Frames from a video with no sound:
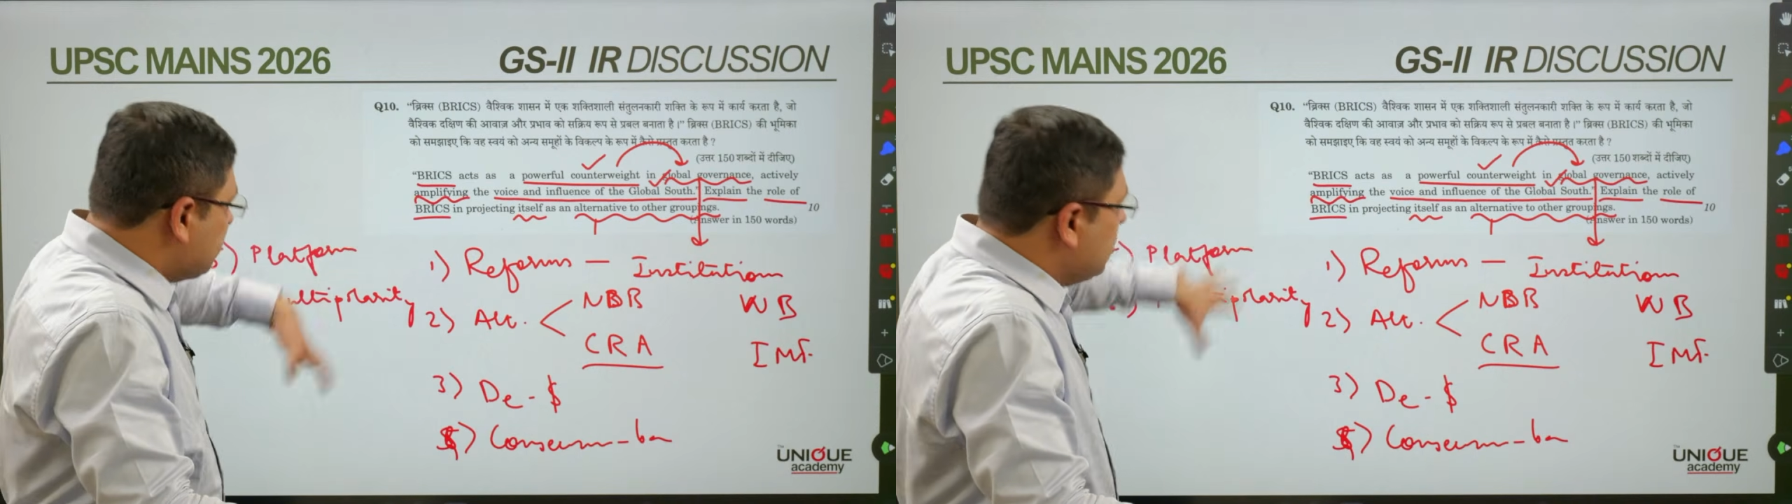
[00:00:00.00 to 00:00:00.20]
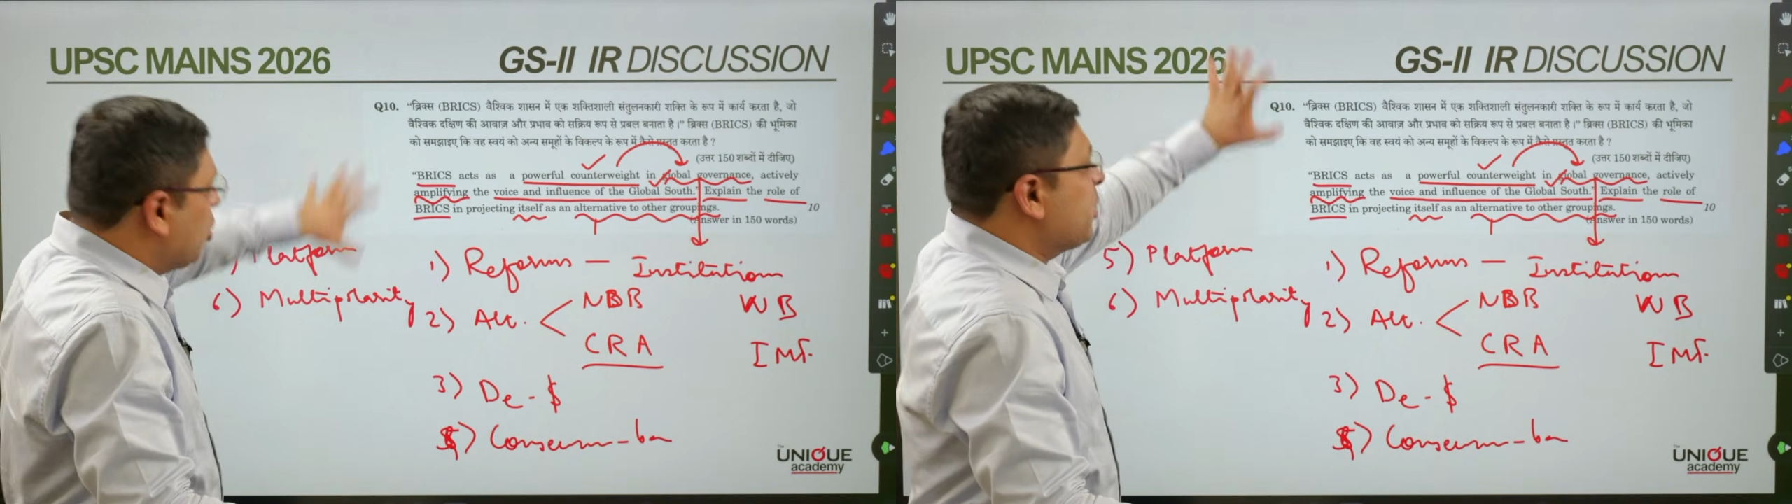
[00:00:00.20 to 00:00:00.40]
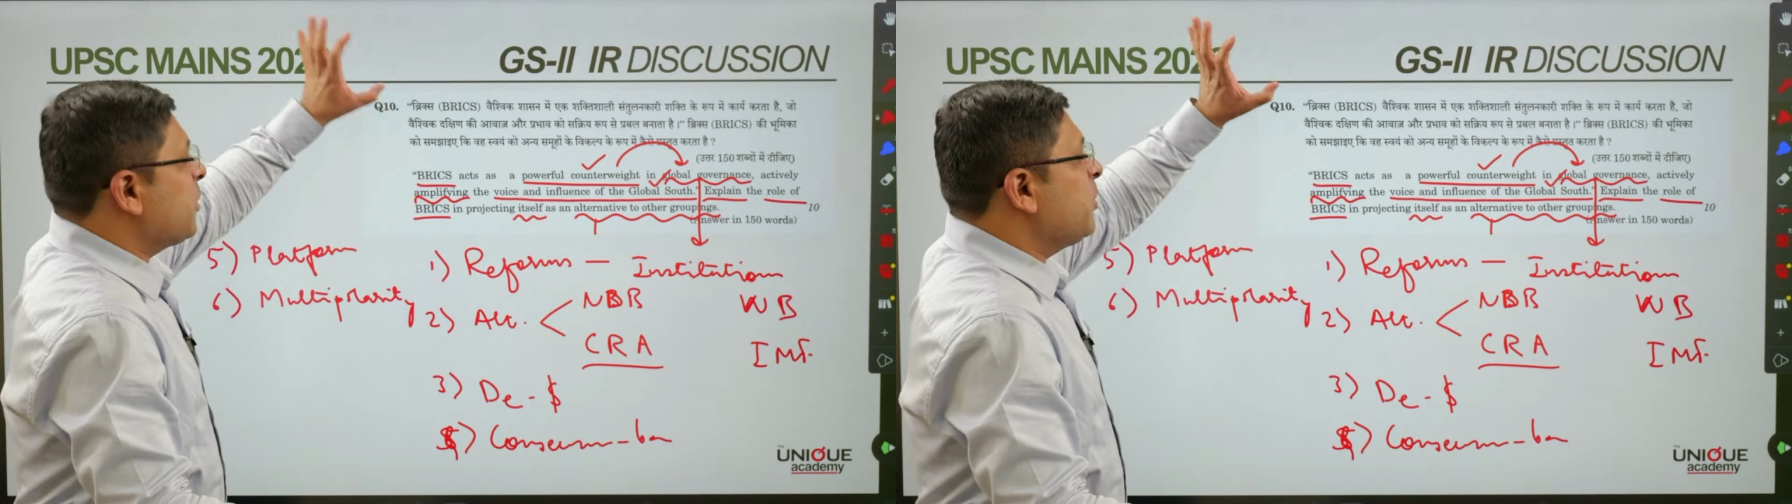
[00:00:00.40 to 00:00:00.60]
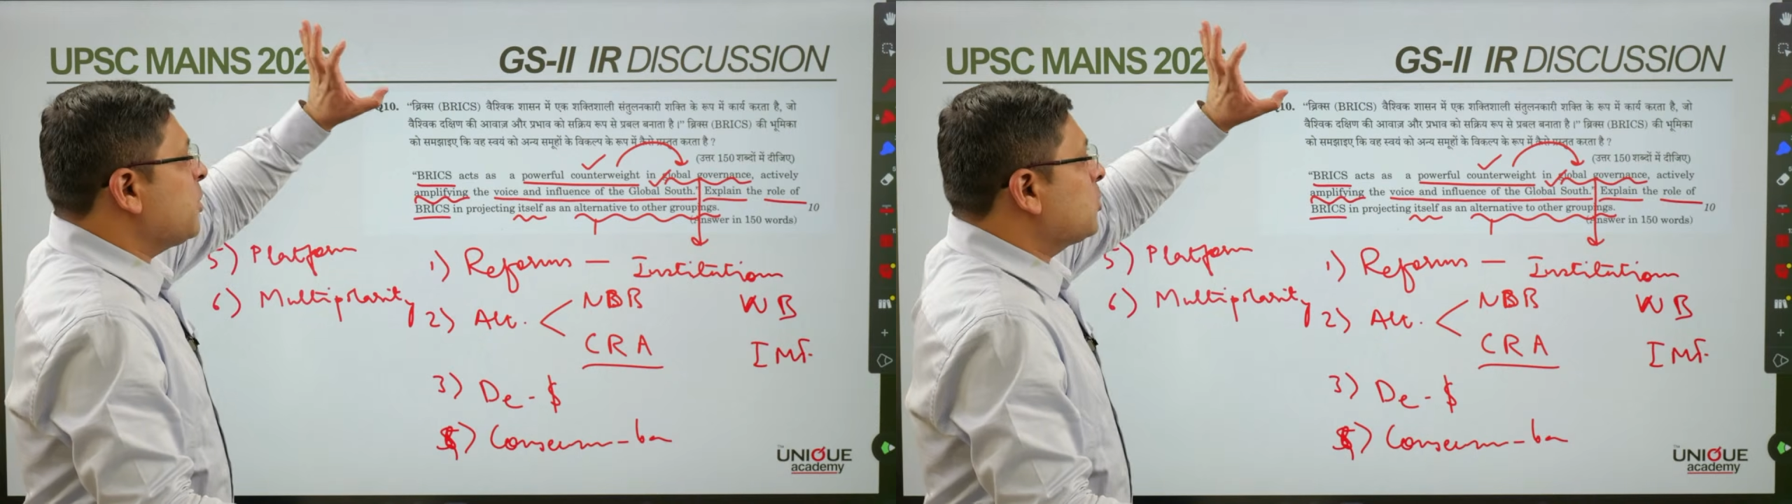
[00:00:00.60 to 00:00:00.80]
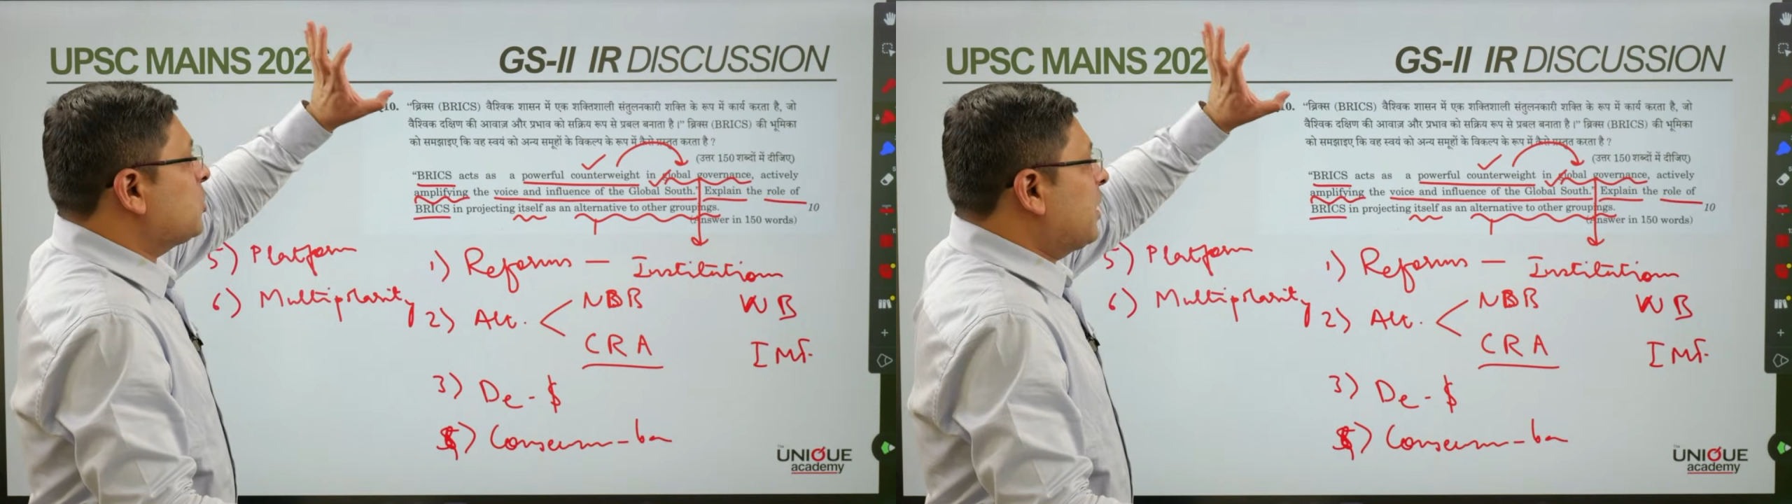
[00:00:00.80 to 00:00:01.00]
been
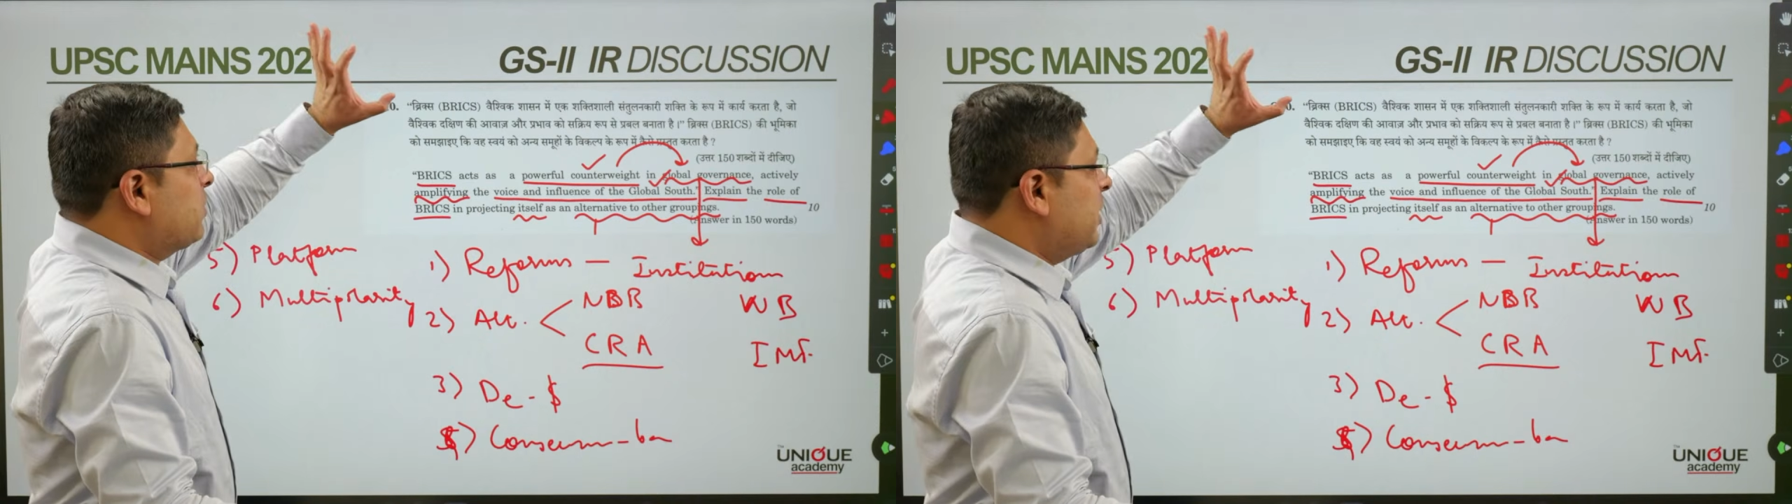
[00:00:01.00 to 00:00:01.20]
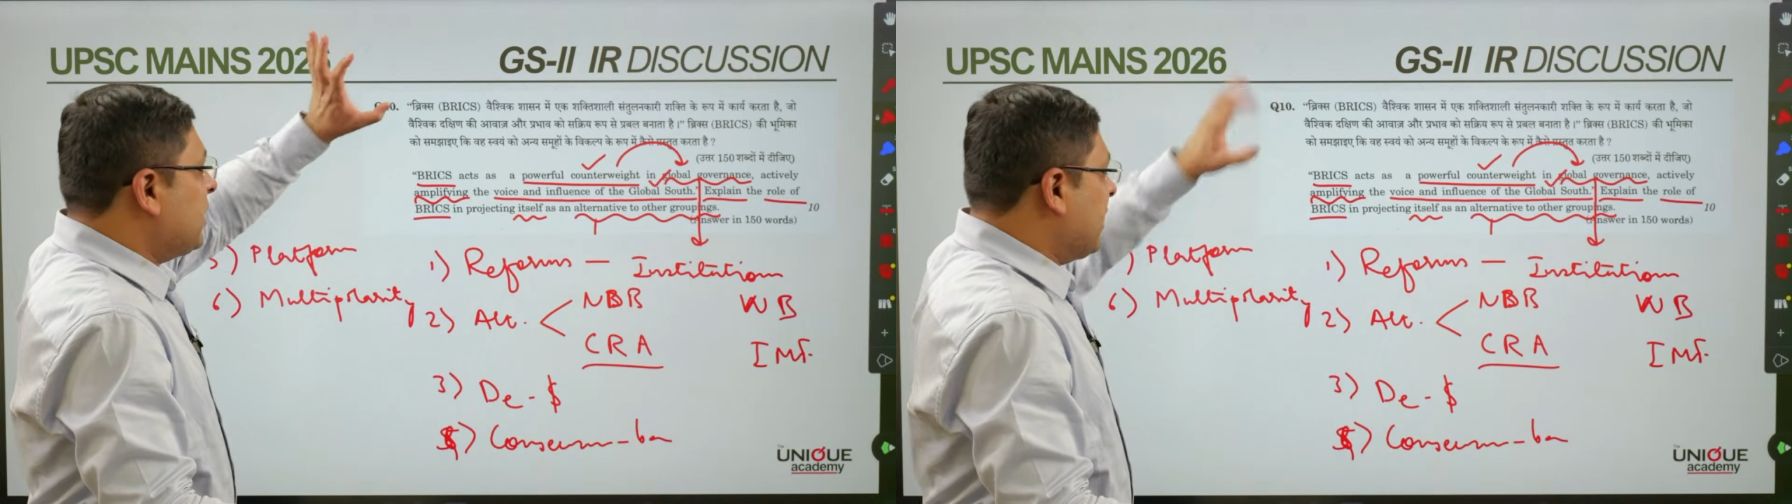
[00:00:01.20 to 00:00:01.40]
contributing to that, right?